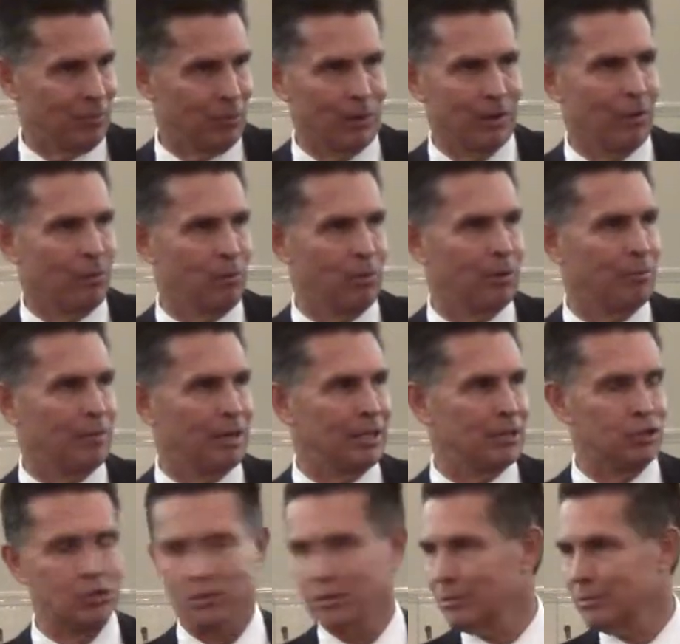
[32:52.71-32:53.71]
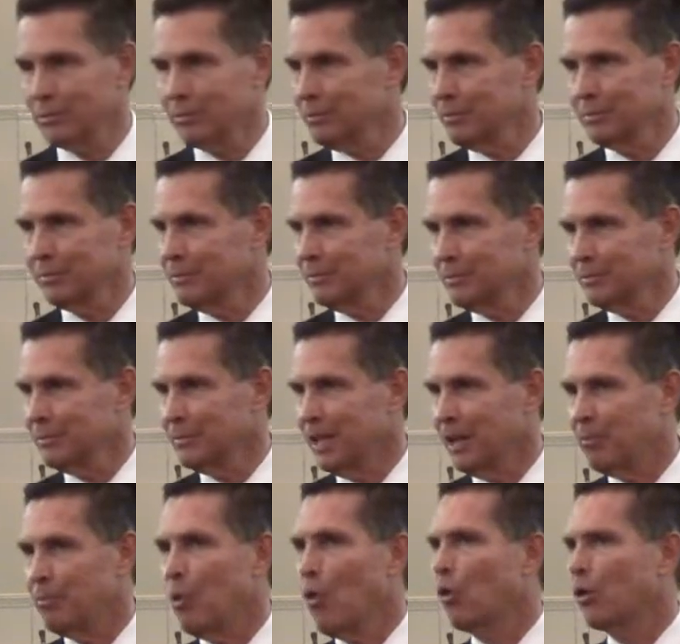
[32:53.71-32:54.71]
We don't put much
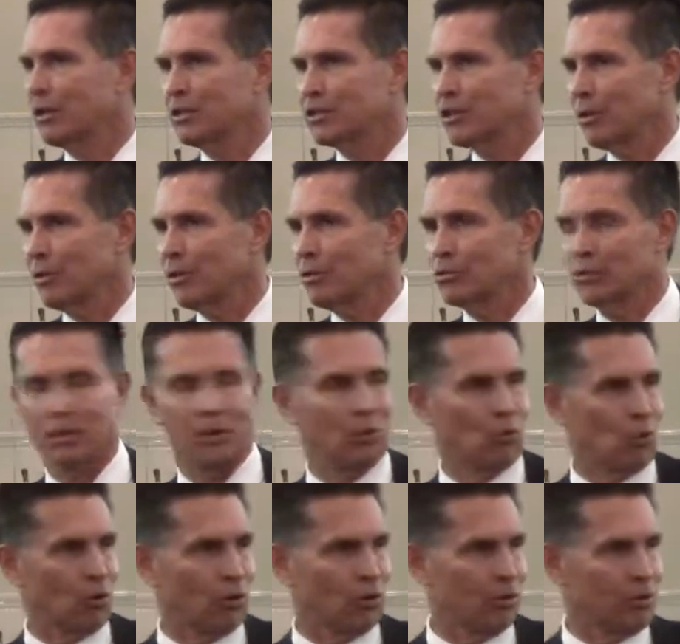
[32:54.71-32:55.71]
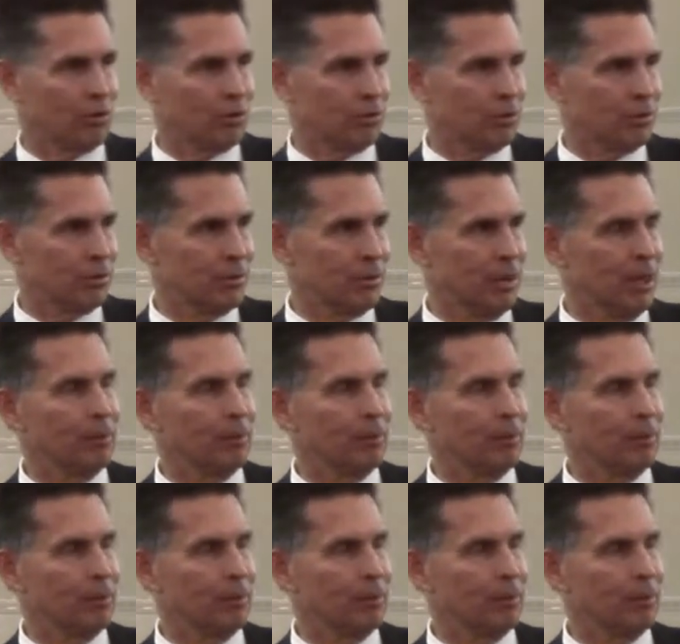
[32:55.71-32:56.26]
importance on those little words.